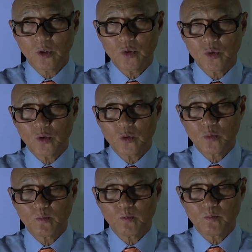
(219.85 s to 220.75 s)

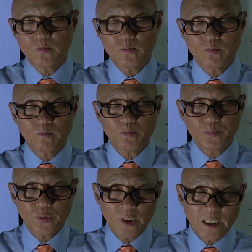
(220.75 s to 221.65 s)
to
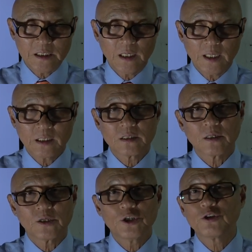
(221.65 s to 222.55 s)
put easily at
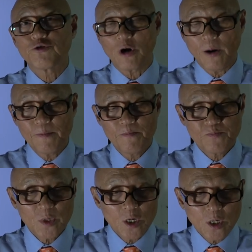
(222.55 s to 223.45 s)
the eardrum.
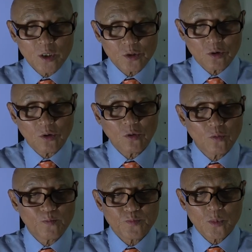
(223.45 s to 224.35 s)

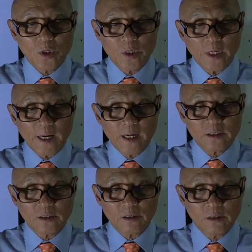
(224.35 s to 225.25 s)
So the
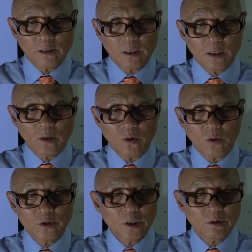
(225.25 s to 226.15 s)
external
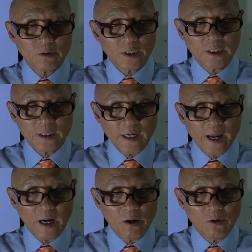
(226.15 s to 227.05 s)
auditory
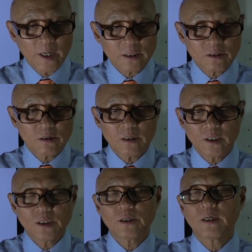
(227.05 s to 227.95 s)
canal or external
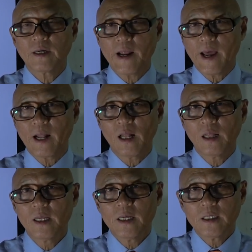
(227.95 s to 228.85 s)
ear
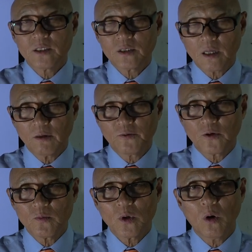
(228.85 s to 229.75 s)
canal start
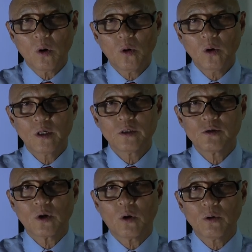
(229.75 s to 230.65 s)
from the hole on
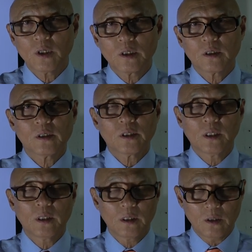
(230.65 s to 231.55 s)
your auricle
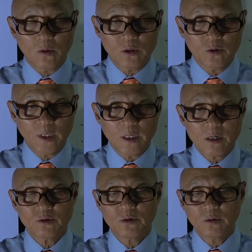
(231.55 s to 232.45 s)
all the way
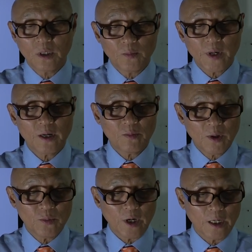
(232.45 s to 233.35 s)
down to tympanic
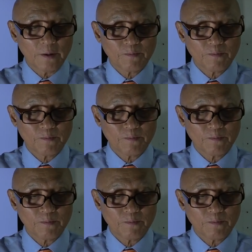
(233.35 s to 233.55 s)
membrane.